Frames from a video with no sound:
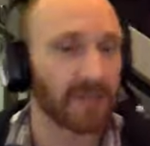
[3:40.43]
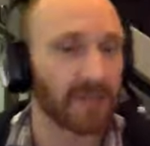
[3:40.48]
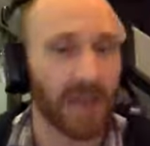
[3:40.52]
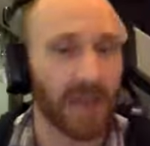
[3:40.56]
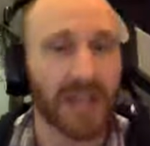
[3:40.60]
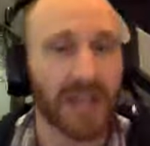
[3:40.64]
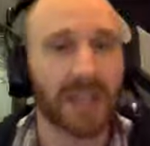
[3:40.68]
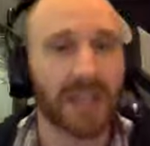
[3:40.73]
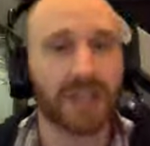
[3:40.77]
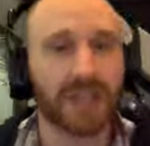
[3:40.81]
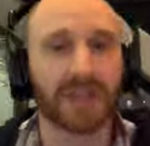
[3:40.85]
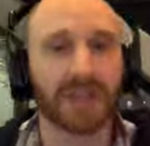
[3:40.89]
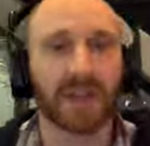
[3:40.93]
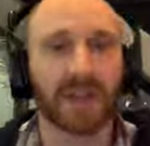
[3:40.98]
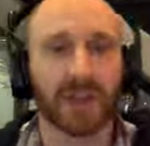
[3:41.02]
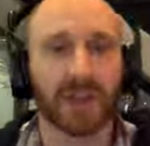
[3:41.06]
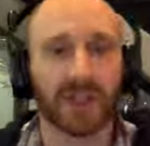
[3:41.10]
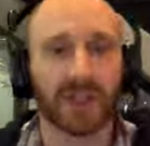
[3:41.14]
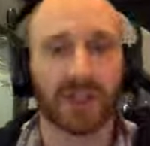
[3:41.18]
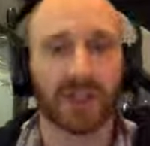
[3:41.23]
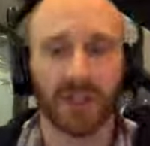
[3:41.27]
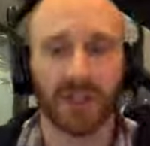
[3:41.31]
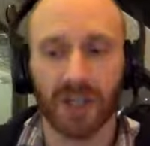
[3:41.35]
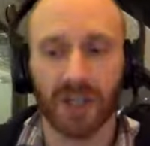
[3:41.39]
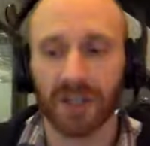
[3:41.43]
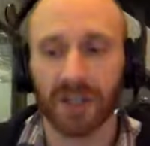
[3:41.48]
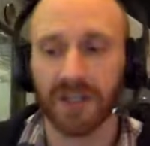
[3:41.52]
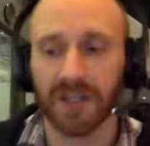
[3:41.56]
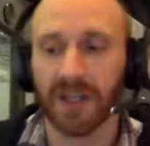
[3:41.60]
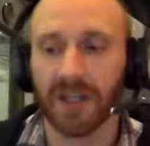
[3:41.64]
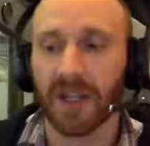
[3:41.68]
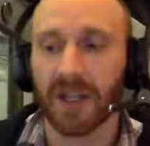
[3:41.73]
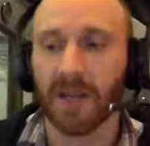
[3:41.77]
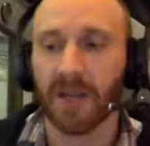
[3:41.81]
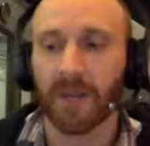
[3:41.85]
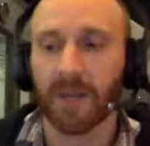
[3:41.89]
Pages are just
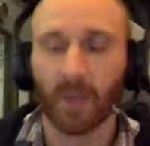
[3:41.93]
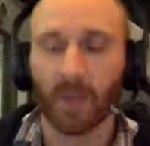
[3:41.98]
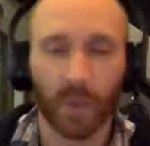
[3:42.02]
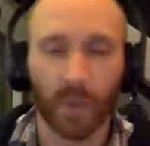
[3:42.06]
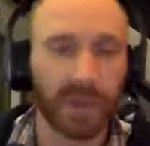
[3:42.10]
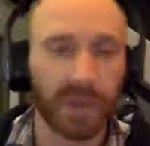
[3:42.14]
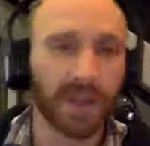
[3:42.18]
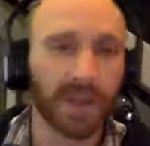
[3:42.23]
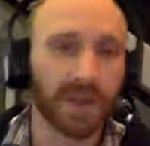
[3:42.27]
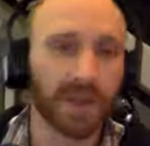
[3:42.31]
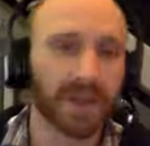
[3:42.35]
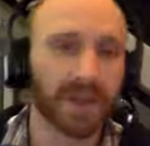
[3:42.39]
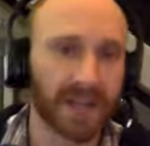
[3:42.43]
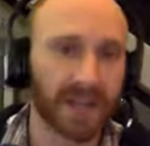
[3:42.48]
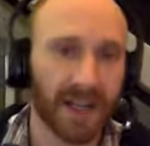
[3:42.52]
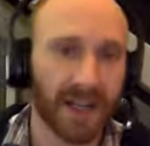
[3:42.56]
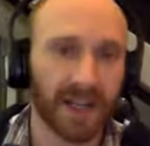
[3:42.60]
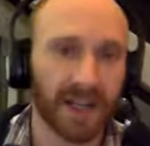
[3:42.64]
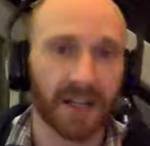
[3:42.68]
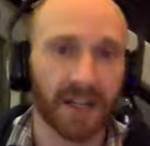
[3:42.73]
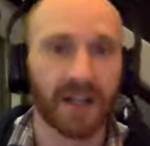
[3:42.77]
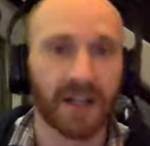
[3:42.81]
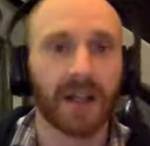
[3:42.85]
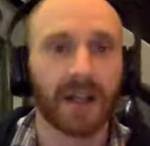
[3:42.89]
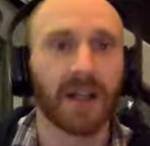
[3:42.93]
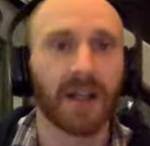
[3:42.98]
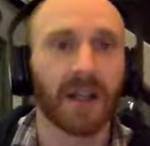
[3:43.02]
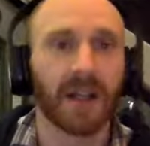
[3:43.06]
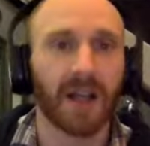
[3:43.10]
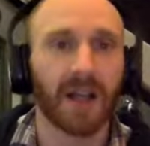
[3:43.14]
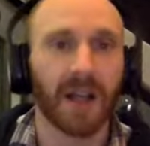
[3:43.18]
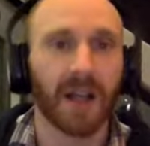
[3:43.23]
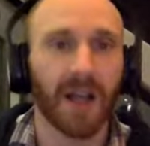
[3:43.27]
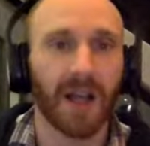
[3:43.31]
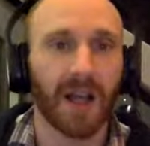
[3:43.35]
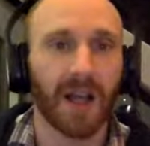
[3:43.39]
real data
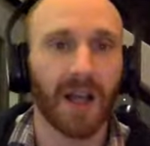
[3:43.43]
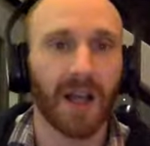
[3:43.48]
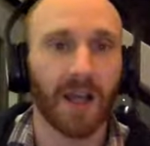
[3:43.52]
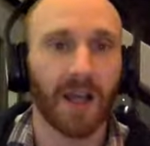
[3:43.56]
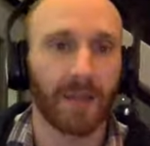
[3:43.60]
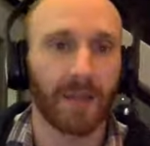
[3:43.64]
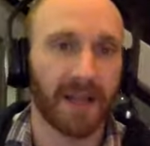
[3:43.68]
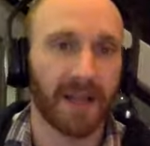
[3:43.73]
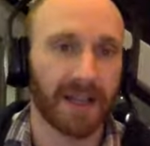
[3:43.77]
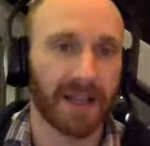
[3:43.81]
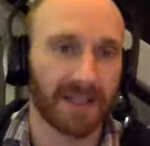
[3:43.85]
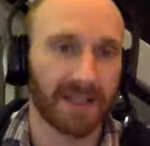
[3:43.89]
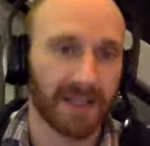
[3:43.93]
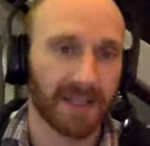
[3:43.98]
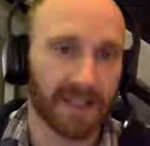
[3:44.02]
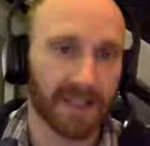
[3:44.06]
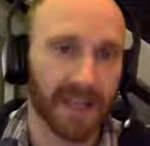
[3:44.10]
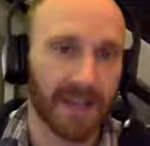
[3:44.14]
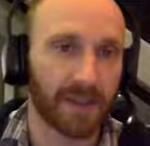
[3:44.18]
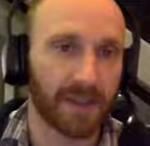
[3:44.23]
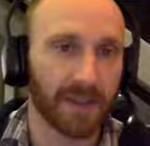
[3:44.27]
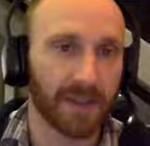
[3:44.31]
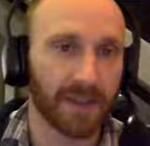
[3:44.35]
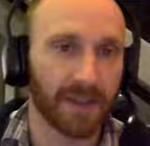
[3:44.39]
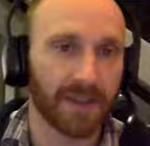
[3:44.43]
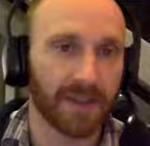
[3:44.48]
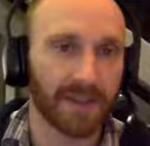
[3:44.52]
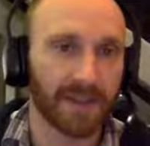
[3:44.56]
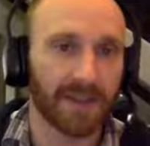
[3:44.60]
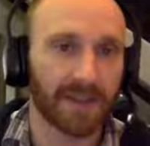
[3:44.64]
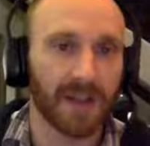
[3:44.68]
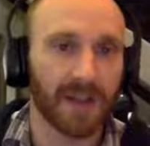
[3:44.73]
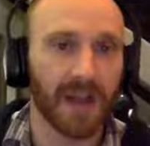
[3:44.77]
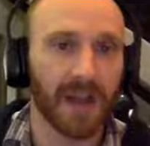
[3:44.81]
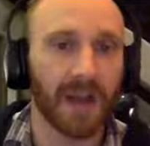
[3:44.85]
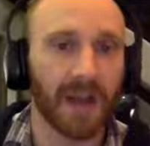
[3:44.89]
applied to
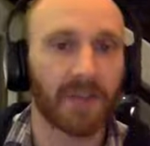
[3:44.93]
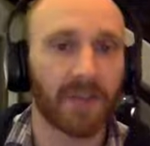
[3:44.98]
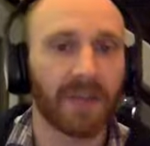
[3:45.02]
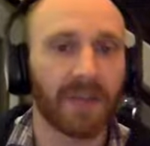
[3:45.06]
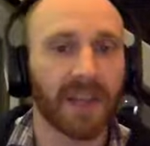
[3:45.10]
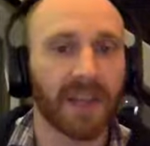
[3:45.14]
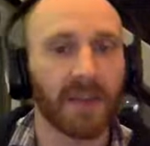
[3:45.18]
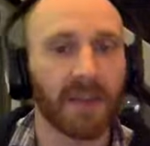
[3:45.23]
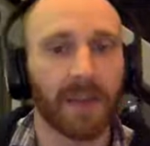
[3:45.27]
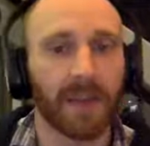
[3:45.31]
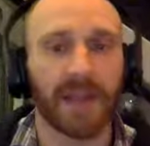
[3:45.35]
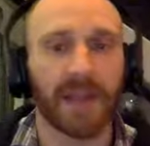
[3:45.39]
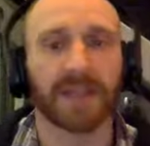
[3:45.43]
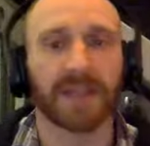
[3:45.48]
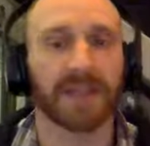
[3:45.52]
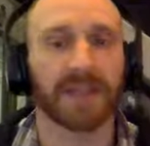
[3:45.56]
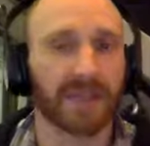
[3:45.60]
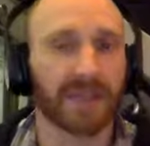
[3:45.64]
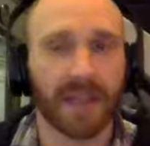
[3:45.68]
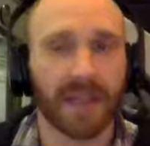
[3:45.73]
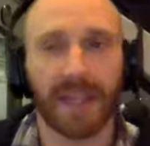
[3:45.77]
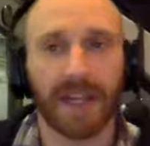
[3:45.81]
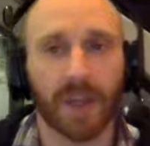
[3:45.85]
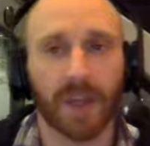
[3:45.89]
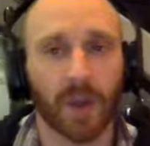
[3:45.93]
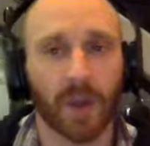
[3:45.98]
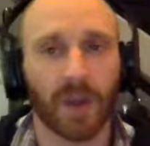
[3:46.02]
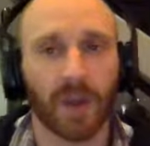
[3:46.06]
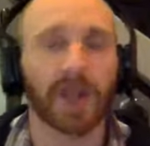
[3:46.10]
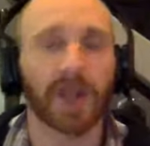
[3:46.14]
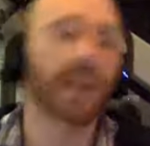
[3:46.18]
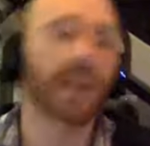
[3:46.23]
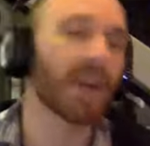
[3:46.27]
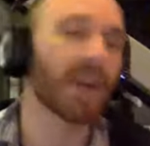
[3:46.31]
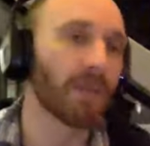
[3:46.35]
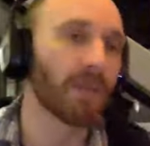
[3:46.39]
templates. Think of pages like your
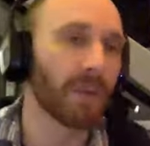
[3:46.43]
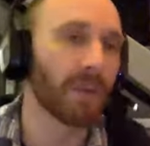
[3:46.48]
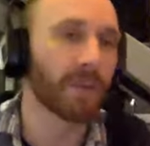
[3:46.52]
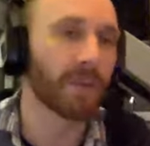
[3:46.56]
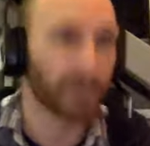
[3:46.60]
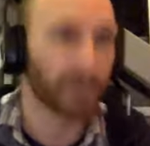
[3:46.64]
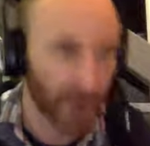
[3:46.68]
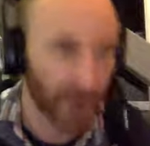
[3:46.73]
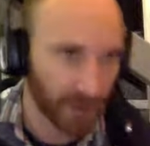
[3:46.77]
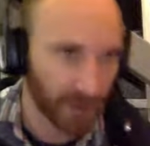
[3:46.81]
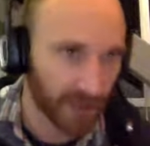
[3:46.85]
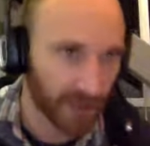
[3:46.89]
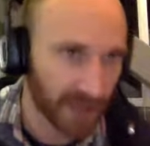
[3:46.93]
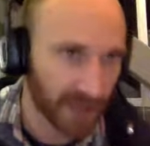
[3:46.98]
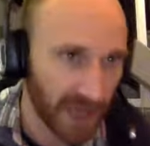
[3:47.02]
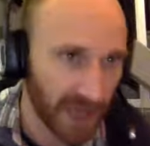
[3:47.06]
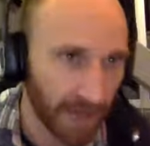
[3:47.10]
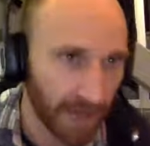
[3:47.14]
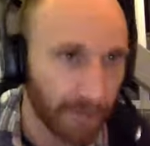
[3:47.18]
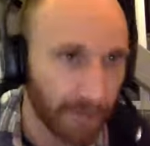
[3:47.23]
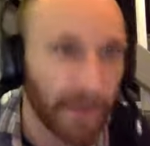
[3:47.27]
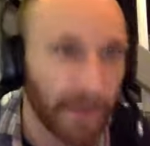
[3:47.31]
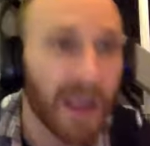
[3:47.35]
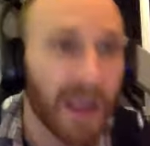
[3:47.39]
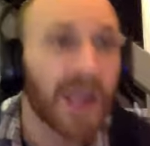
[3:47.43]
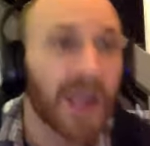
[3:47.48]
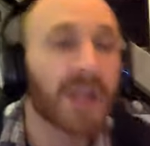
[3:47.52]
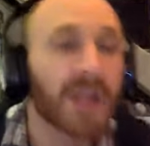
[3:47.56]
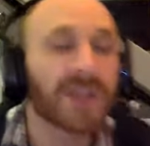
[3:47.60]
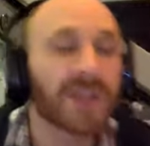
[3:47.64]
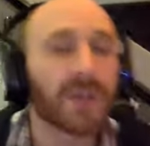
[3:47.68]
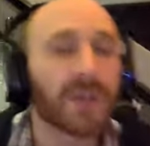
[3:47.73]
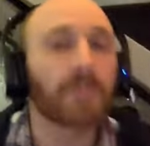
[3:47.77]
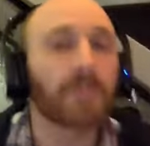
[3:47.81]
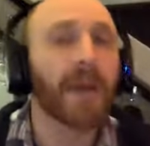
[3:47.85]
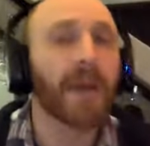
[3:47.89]
clickable prototype.
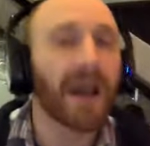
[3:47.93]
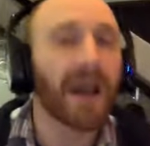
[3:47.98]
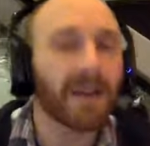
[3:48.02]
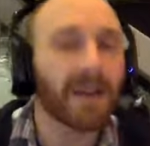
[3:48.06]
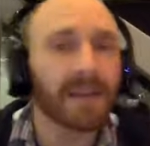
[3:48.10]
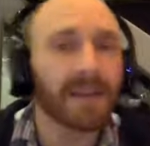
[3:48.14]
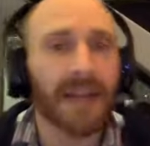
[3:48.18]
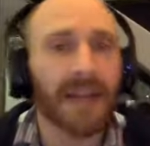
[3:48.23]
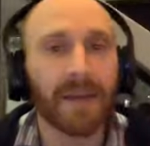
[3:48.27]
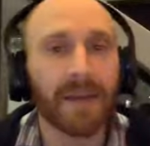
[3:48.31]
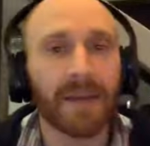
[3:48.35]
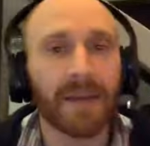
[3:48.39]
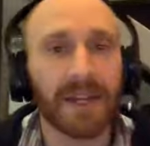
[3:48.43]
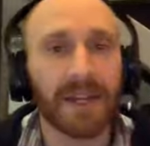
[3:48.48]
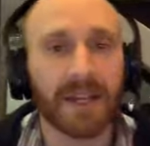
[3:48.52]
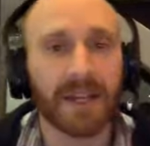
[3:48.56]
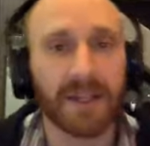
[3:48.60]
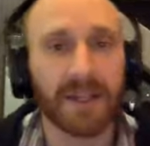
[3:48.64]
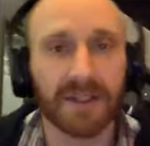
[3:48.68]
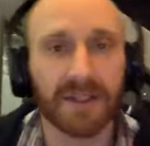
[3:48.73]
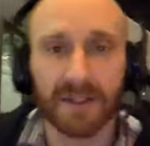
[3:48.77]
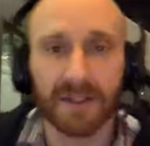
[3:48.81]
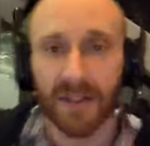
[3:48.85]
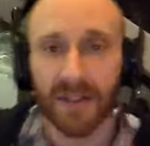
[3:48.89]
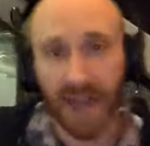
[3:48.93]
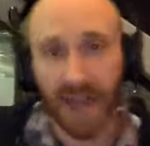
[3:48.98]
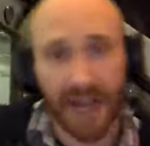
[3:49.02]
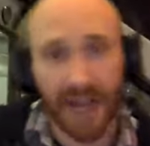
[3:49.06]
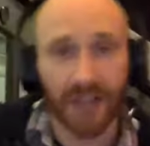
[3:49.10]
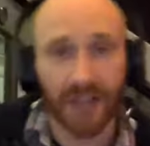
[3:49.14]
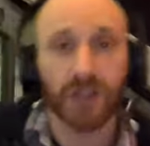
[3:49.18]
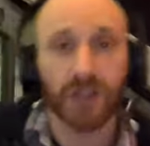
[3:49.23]
So Pattern Lab is a